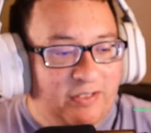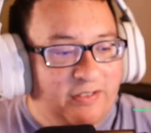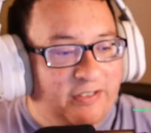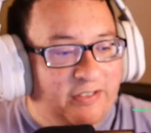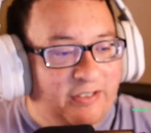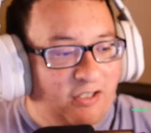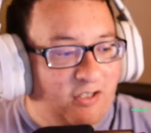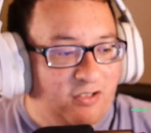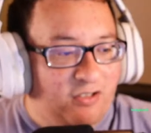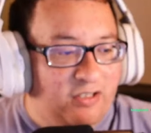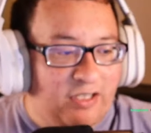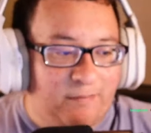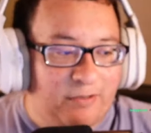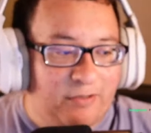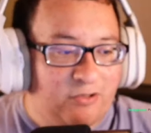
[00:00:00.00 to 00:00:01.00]
the
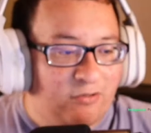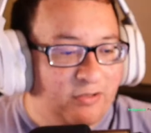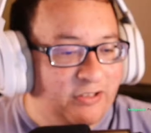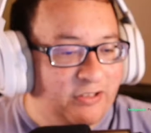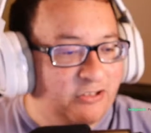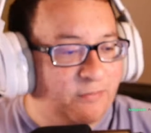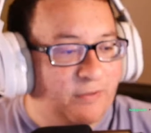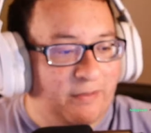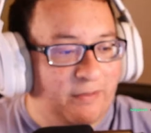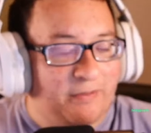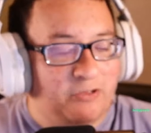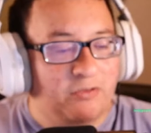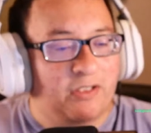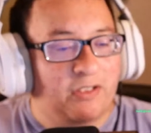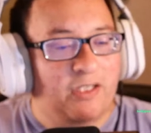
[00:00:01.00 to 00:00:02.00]
alchemical interplay
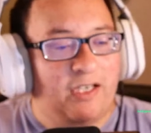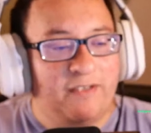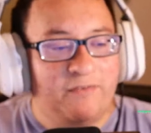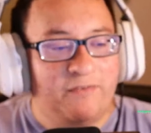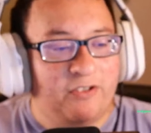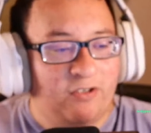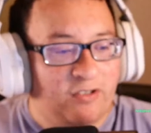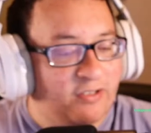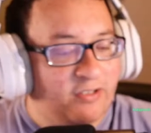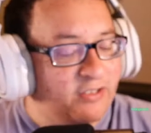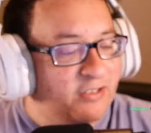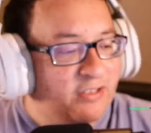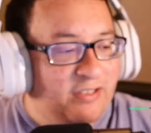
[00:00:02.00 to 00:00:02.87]
between life and art,